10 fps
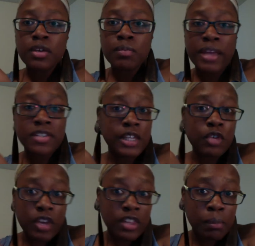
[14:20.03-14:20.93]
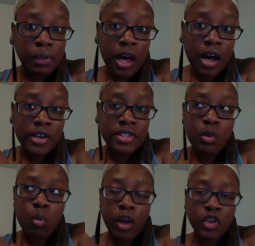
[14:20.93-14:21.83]
basically read the
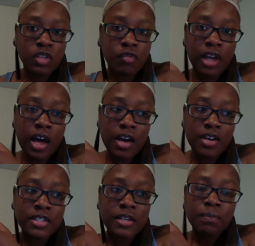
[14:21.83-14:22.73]
blogs, watch the vlogs,